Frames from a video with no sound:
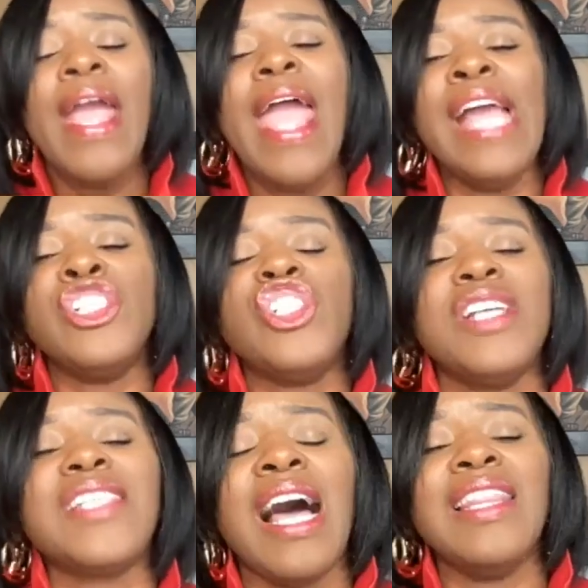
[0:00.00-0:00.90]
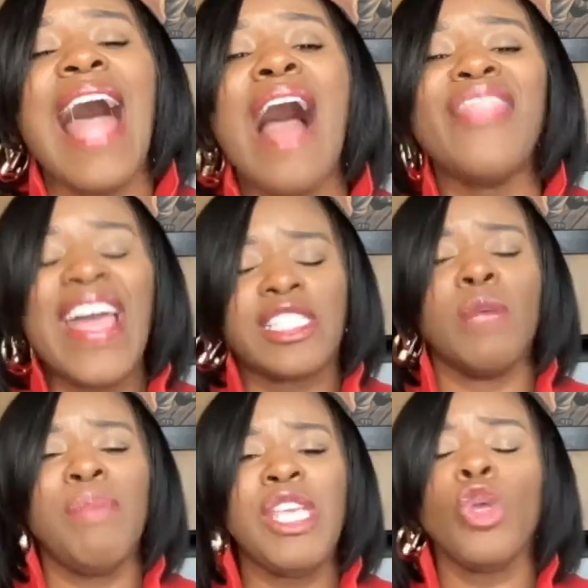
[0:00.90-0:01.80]
and just allow that to
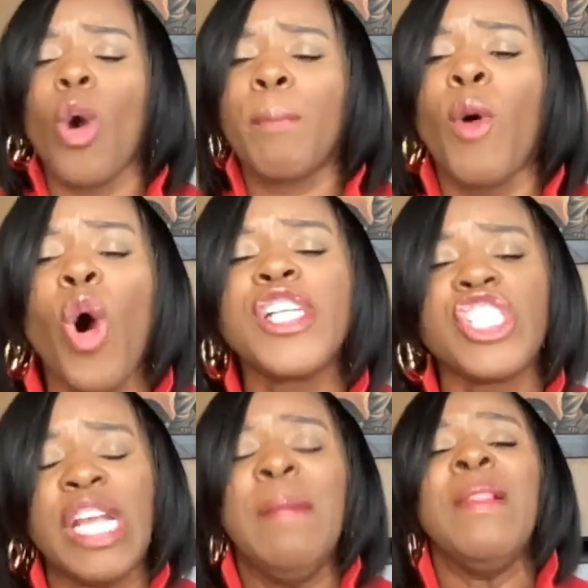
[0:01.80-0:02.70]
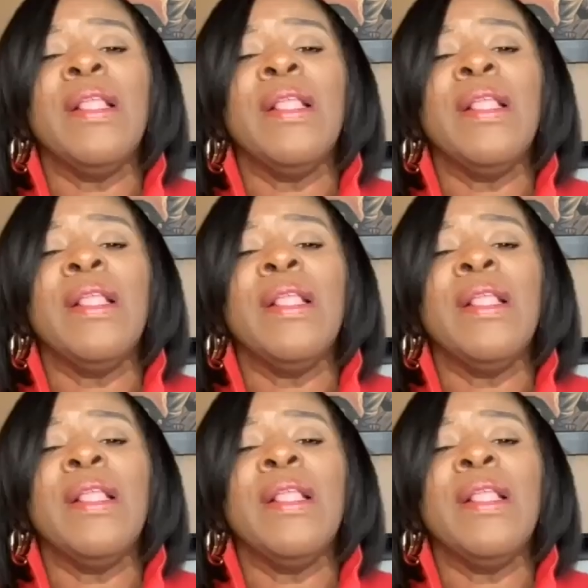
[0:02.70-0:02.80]
be your portion.